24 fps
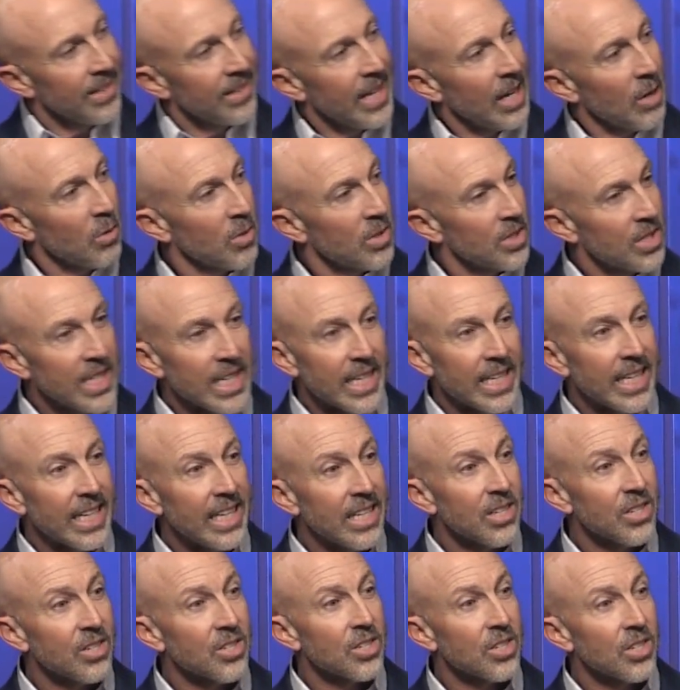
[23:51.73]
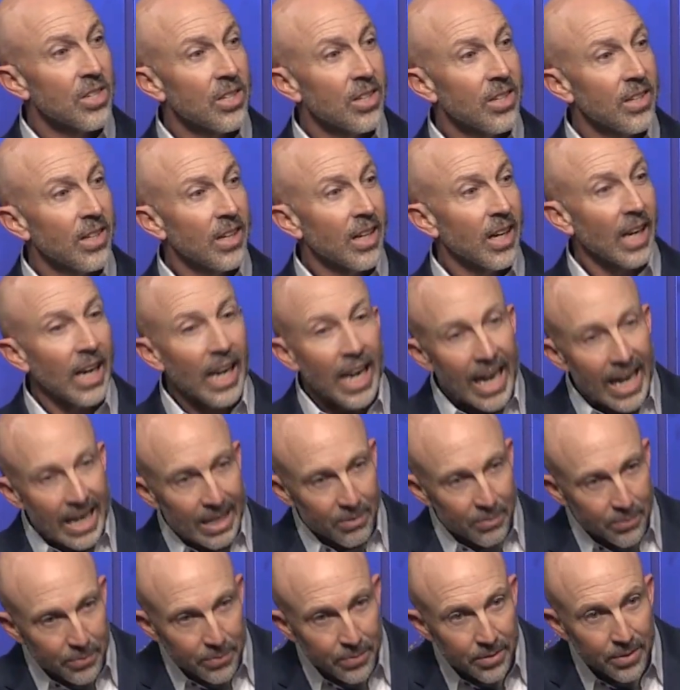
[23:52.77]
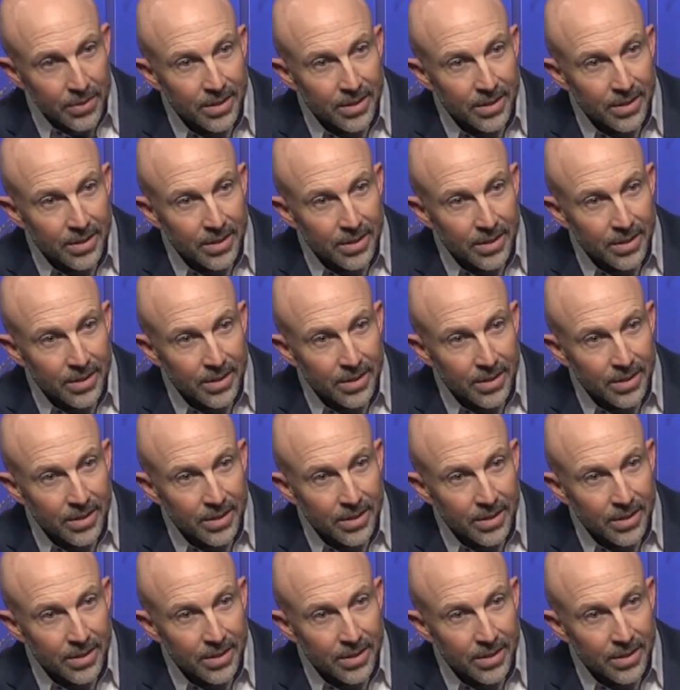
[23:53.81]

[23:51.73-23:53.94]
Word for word: that was in his life